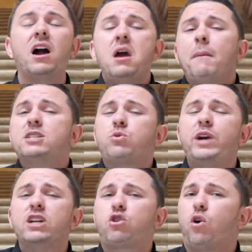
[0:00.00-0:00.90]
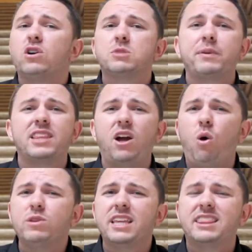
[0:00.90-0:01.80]
hung between crooks, but
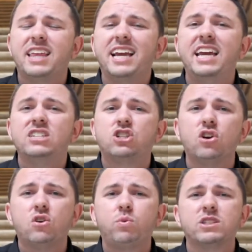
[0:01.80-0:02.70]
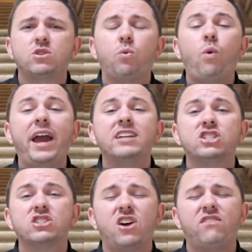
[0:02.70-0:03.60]
the only thing he took was the
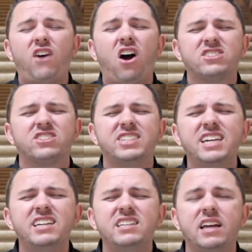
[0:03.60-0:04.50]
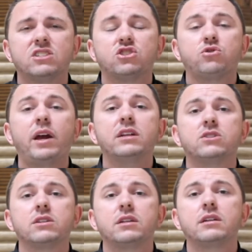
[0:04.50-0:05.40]
wages of our sin. Yet
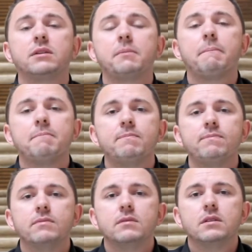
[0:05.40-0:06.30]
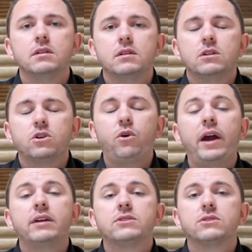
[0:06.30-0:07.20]
strangely,
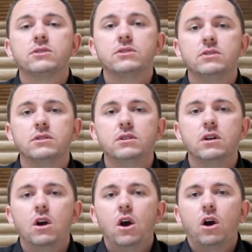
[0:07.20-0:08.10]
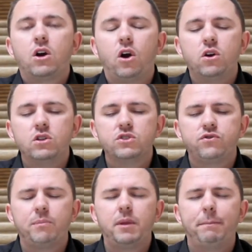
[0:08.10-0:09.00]
grace gurgles from
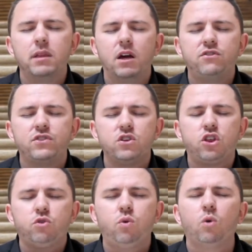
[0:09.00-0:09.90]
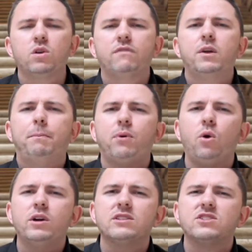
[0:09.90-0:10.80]
the blood-filled throat of the
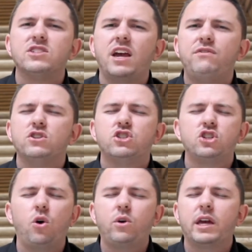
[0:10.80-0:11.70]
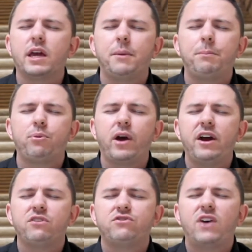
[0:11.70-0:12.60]
broken Savior, choking in
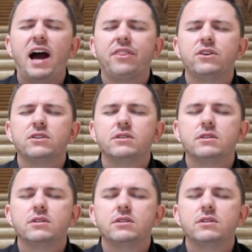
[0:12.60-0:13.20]
prayer. Father,